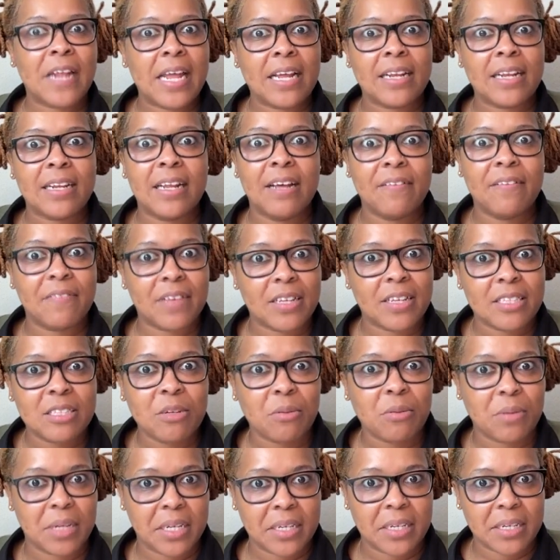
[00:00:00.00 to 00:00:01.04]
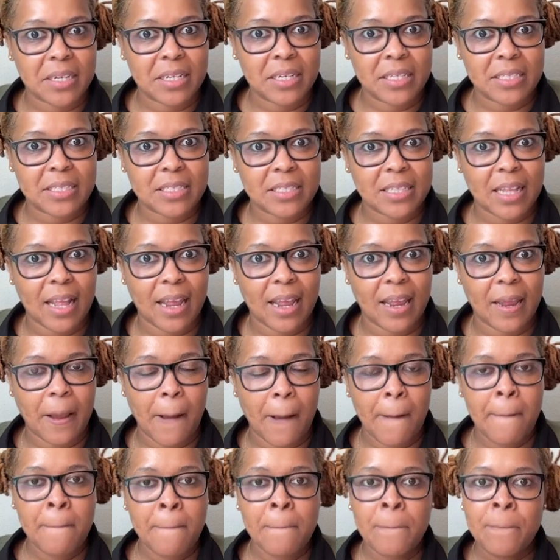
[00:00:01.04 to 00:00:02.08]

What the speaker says: like love is a weakness. Like,